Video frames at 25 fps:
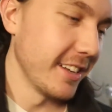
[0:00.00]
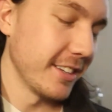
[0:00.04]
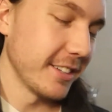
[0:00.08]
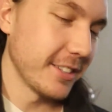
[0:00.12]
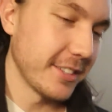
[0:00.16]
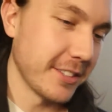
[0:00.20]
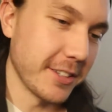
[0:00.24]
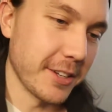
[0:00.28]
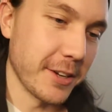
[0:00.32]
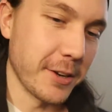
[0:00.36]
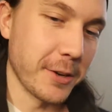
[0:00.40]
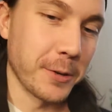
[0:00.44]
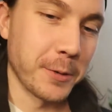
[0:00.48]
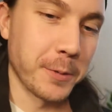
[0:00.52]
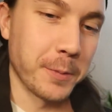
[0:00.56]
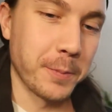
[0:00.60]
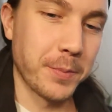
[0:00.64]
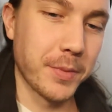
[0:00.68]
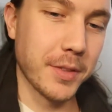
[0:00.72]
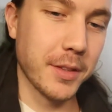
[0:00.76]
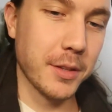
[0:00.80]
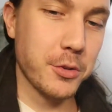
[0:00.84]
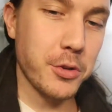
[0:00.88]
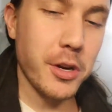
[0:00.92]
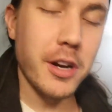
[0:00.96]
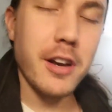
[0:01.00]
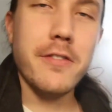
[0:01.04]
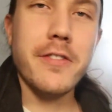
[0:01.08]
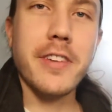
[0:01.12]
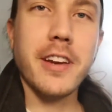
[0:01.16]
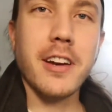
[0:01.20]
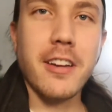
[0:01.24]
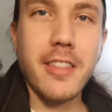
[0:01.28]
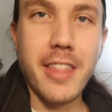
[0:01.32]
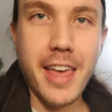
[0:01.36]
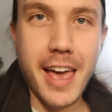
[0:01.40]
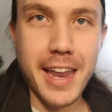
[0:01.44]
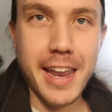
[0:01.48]
So, trying to
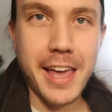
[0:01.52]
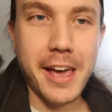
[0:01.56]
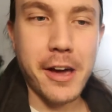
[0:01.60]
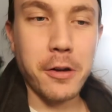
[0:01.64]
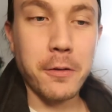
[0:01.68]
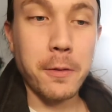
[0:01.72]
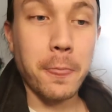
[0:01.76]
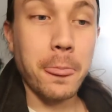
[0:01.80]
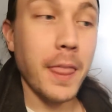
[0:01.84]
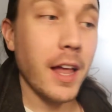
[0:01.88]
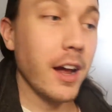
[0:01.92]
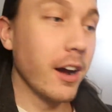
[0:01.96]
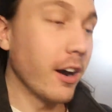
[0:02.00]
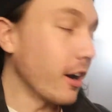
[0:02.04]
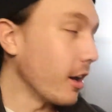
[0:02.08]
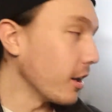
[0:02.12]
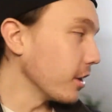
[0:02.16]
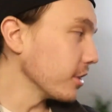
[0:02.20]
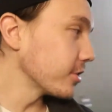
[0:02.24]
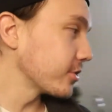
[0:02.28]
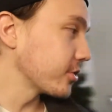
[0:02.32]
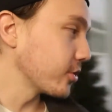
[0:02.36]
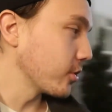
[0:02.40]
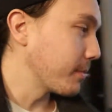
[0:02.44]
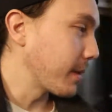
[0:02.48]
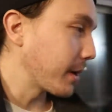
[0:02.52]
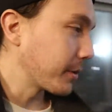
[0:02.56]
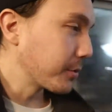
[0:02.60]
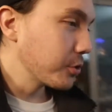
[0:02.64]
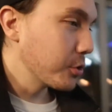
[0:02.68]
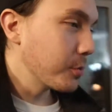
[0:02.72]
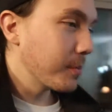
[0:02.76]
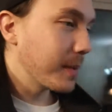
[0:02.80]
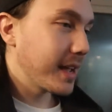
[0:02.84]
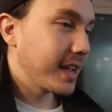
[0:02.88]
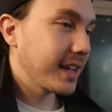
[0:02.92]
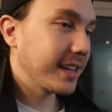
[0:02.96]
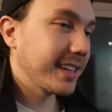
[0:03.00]
figure that out. Also, my
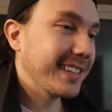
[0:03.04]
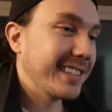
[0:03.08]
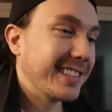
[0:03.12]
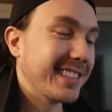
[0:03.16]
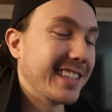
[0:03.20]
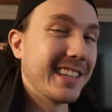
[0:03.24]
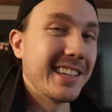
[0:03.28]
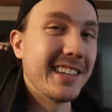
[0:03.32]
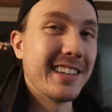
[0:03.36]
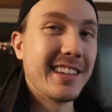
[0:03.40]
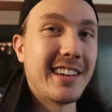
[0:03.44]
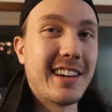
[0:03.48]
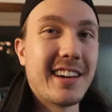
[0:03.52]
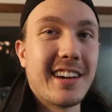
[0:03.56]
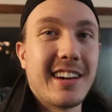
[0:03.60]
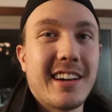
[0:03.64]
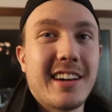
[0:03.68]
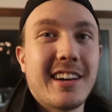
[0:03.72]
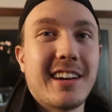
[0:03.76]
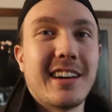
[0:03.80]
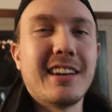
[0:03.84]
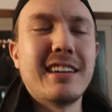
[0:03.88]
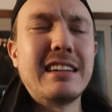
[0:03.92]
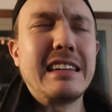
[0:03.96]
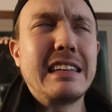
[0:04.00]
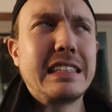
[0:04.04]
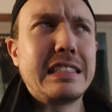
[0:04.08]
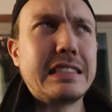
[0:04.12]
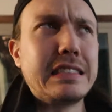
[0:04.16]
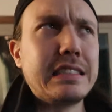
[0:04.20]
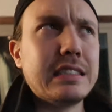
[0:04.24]
roommate is in a,